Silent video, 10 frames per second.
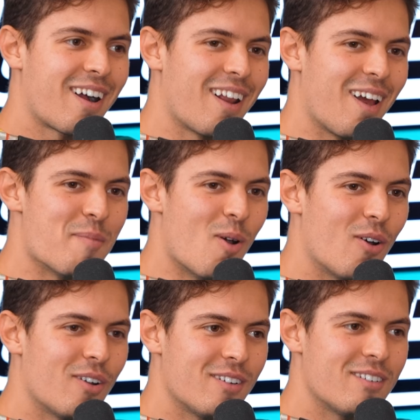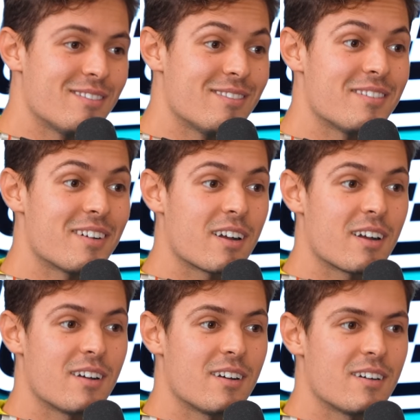doing really well. How did Clem
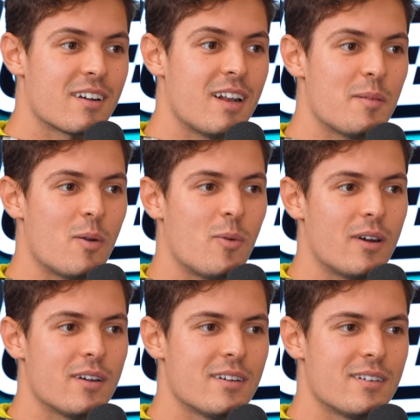do? on what?